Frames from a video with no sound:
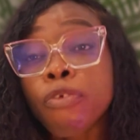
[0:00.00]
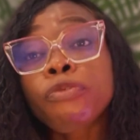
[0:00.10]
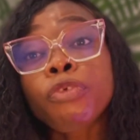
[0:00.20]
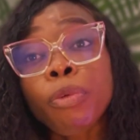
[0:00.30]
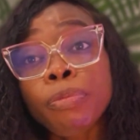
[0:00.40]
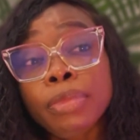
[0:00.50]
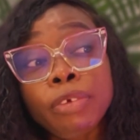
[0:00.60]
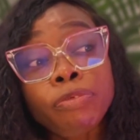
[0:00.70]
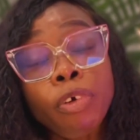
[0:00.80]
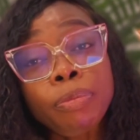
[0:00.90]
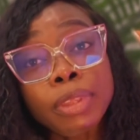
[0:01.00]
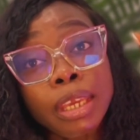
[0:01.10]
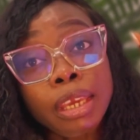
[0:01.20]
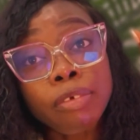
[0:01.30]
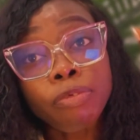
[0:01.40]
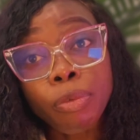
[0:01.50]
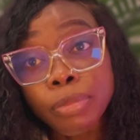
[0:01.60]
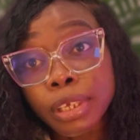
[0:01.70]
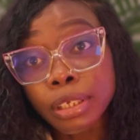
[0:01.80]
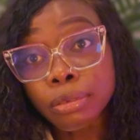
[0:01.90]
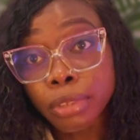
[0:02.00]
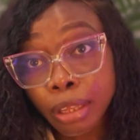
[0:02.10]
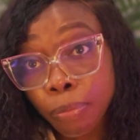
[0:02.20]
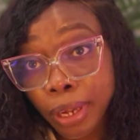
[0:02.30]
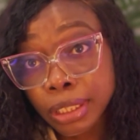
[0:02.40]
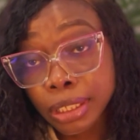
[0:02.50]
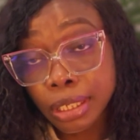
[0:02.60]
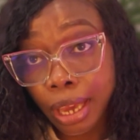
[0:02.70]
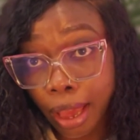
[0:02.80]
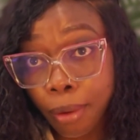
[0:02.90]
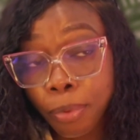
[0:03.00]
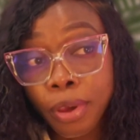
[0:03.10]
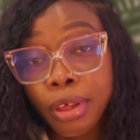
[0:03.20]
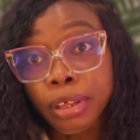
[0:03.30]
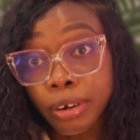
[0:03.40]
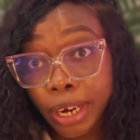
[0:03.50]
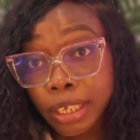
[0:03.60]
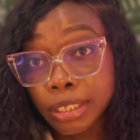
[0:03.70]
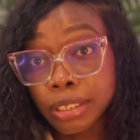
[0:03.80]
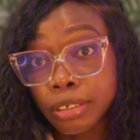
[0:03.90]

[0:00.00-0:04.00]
from the third party app, right?